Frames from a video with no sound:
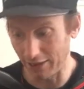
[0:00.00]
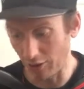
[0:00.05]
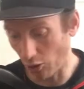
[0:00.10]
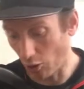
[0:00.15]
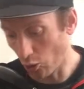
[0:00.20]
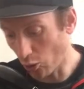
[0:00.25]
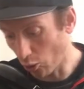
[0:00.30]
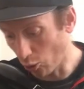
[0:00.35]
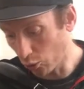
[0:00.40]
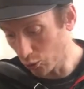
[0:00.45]
the
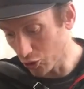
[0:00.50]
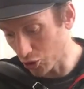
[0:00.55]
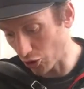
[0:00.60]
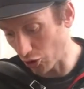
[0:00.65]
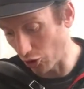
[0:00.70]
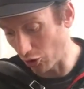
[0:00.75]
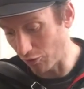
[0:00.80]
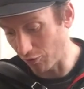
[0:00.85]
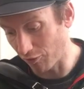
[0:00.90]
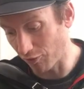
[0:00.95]
whole
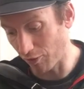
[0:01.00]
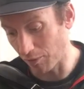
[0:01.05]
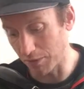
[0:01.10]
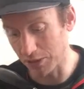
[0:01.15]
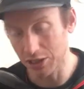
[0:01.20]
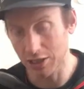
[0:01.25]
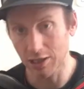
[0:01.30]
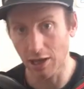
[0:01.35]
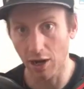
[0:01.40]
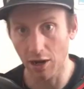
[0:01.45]
tune from the
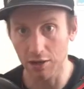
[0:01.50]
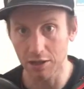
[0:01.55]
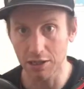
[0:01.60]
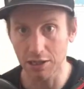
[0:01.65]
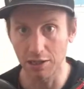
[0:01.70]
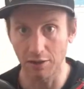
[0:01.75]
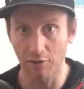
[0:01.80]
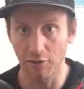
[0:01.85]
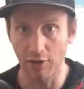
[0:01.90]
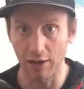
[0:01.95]
start
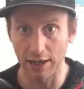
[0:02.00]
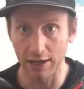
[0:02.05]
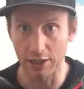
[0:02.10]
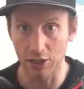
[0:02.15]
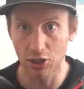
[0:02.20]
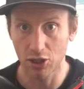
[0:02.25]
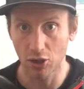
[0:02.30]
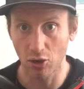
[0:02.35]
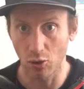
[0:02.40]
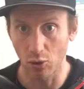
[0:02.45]
to the
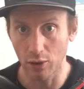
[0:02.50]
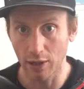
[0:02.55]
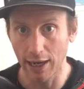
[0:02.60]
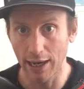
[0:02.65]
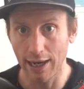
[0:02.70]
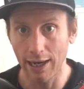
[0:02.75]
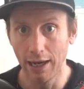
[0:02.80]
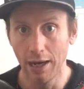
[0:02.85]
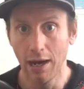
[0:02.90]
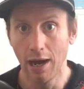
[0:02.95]
finish,
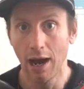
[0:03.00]
okay?